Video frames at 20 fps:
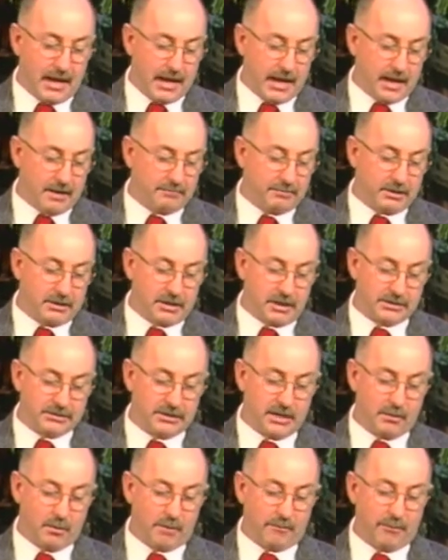And because
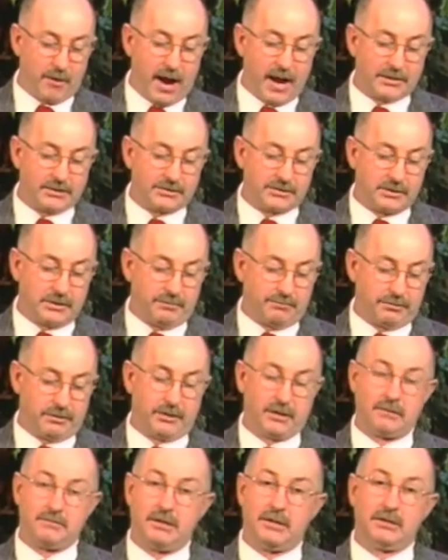they were practicing
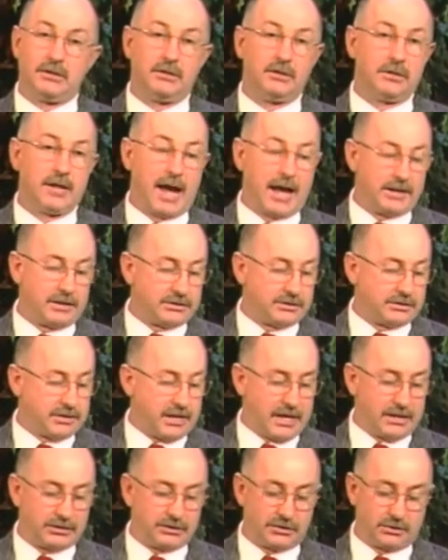polygamy, the United
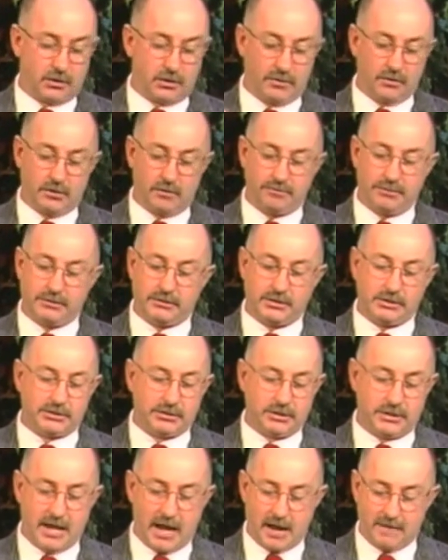States turned their
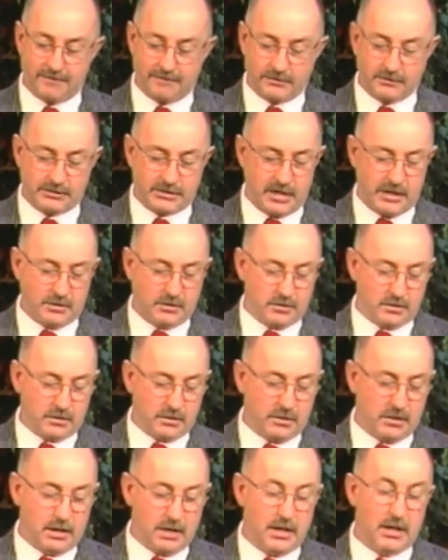petition down for
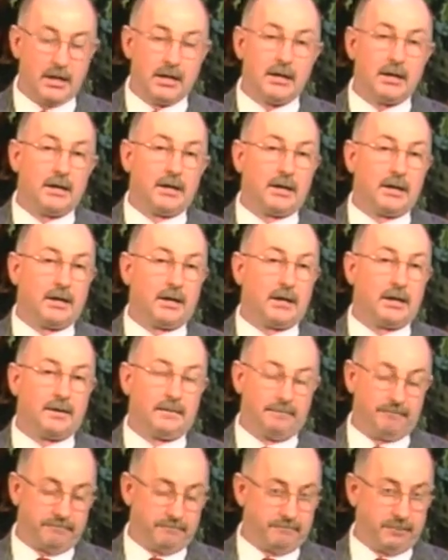statehood
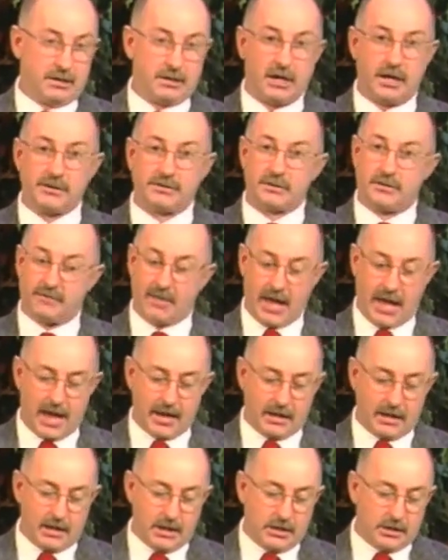because of
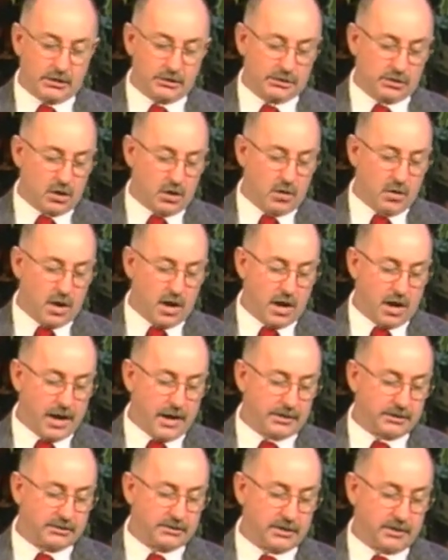that. So
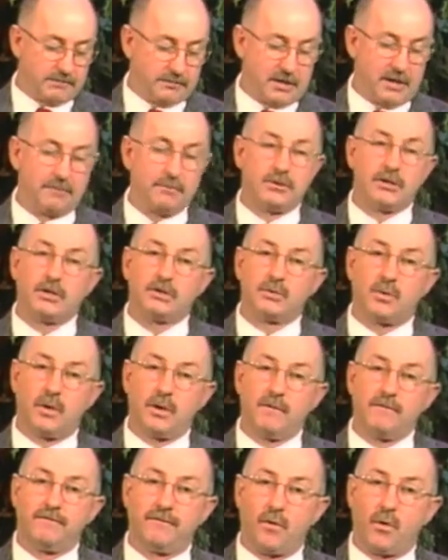on September the
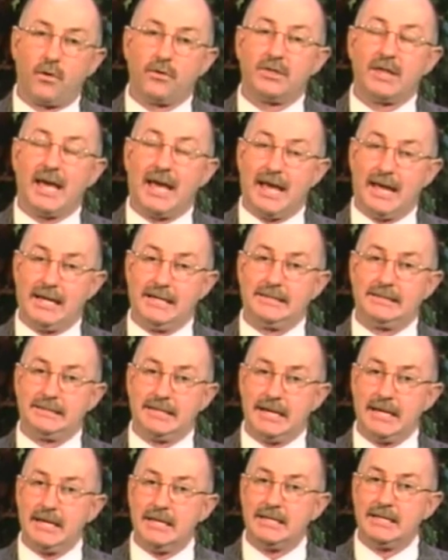24th,
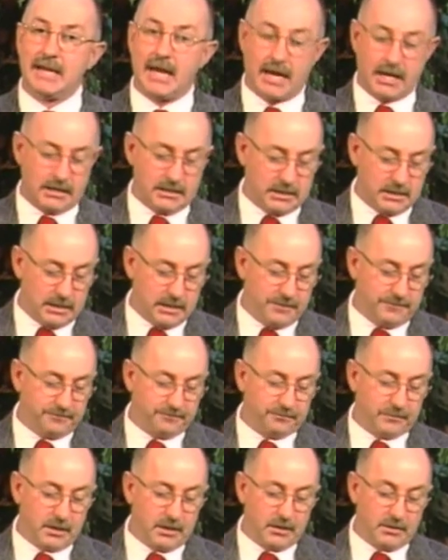1890,
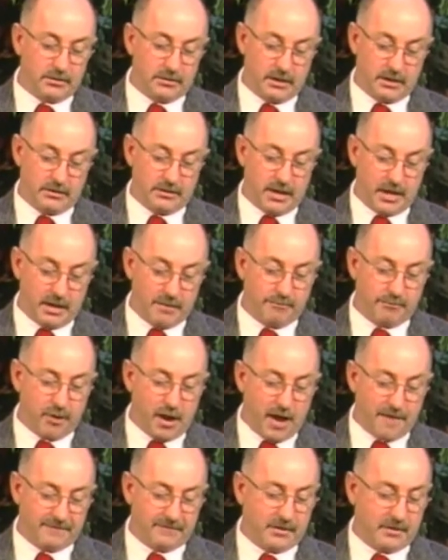the then
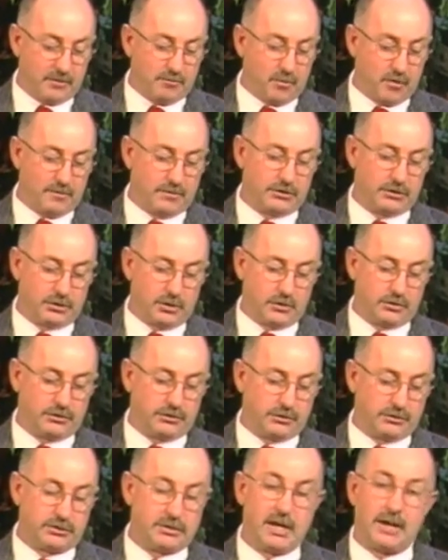prophet of the Mormon
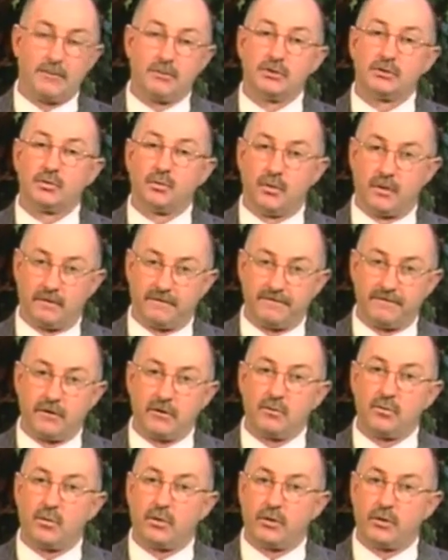Church, whose name was Wilford